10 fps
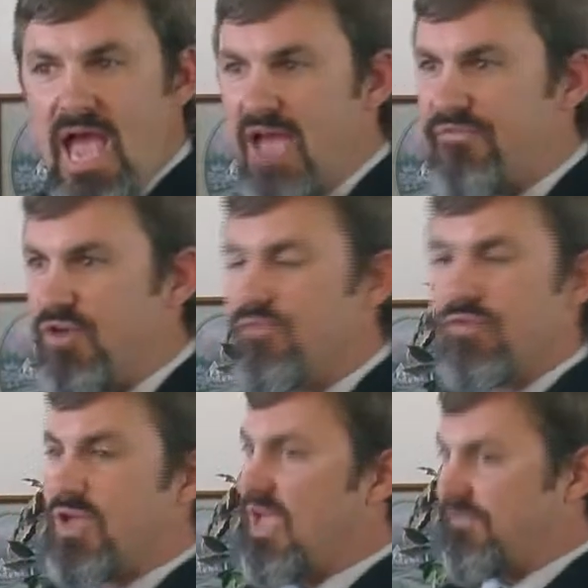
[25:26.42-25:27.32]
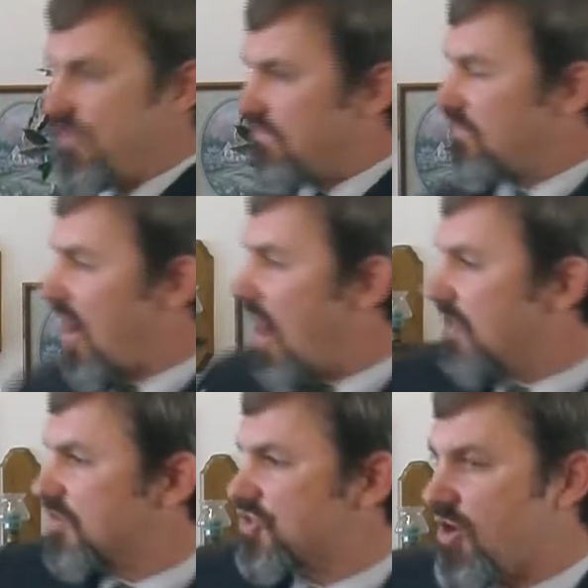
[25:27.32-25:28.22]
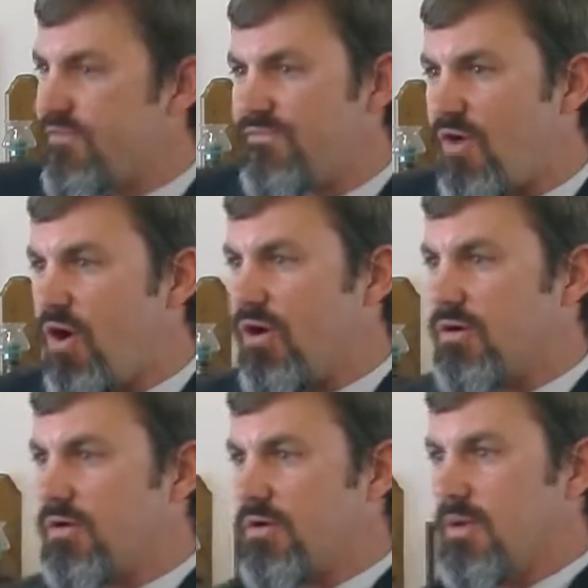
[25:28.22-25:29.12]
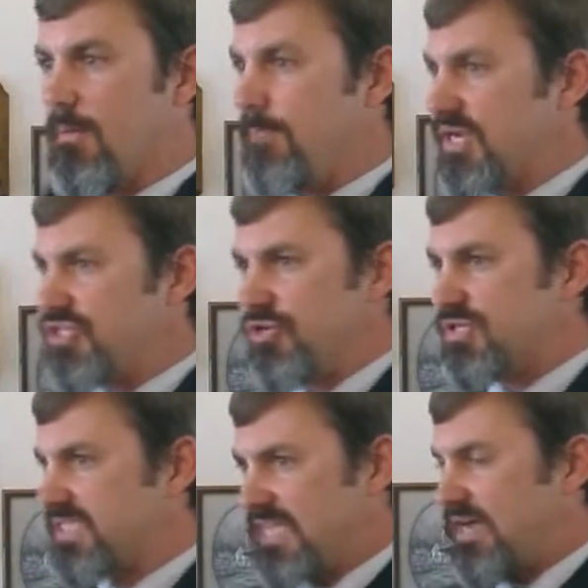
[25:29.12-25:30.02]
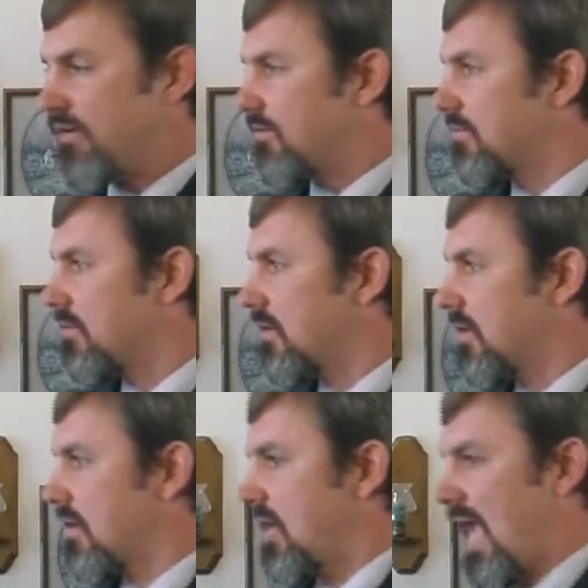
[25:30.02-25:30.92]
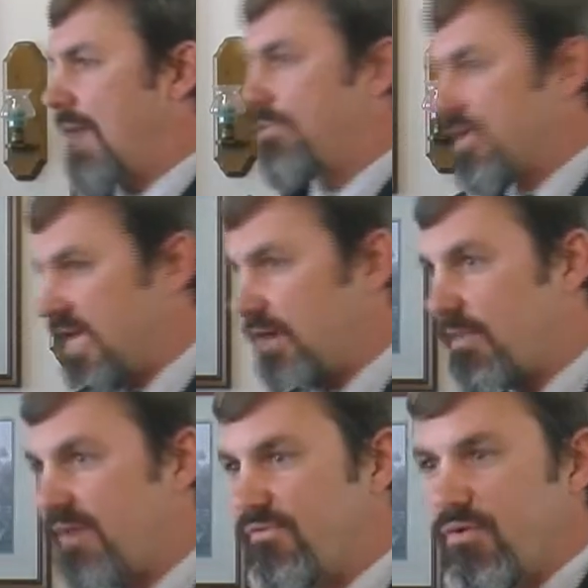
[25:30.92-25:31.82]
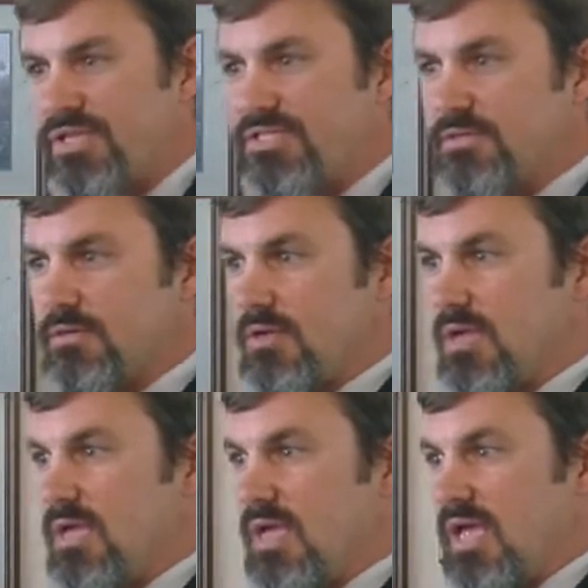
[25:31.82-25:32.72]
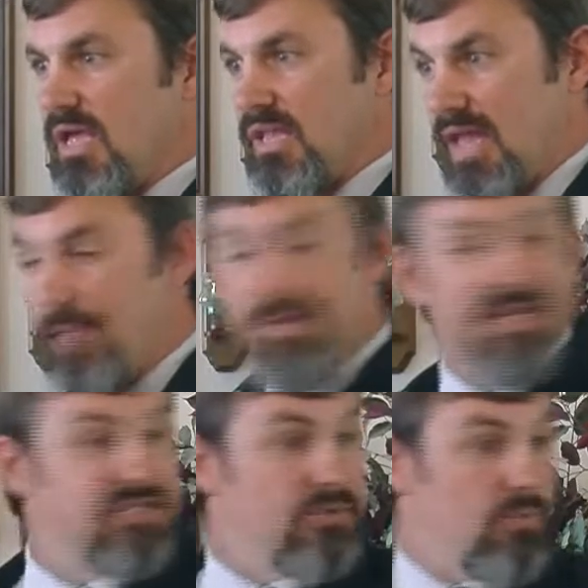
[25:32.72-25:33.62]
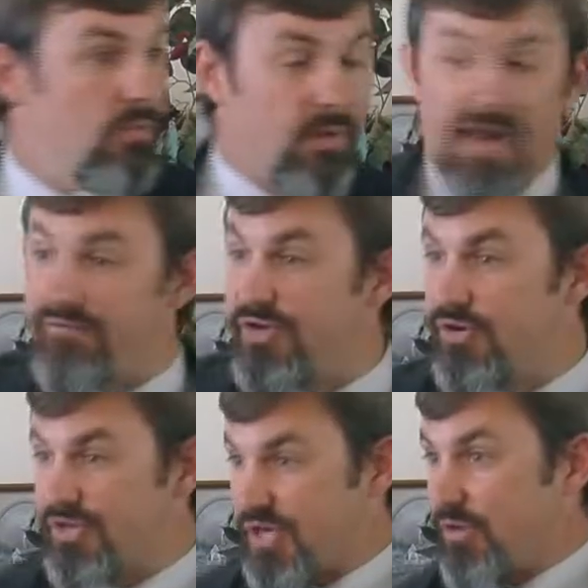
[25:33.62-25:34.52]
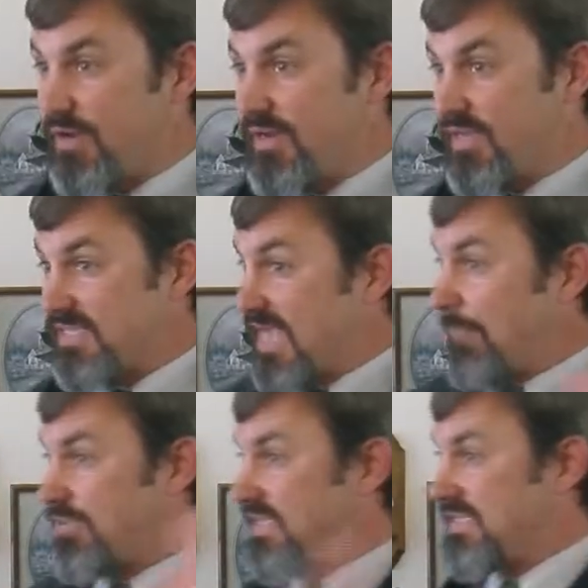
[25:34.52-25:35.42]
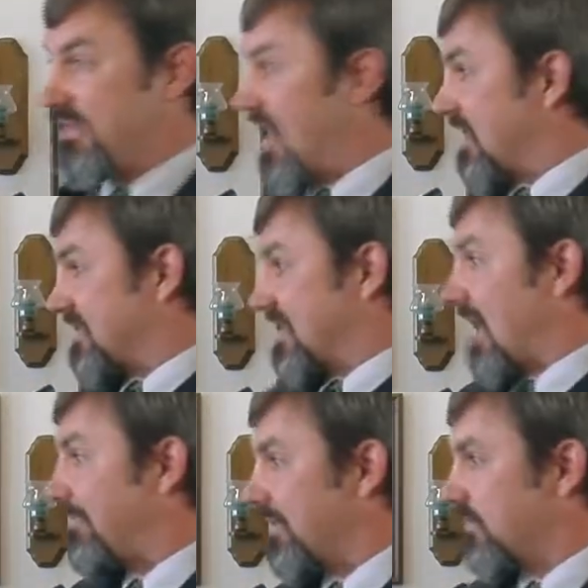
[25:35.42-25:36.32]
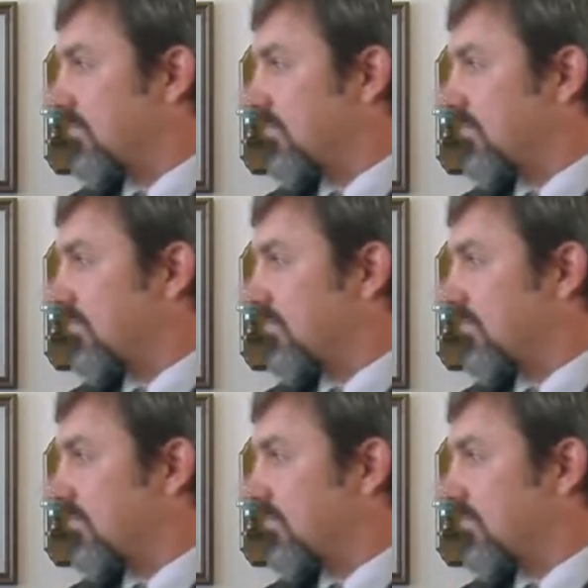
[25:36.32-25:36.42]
If you if you've gone so far, but you're still able to hear my voice, that means whatever you're doing, it's not pleasing to God, stop it.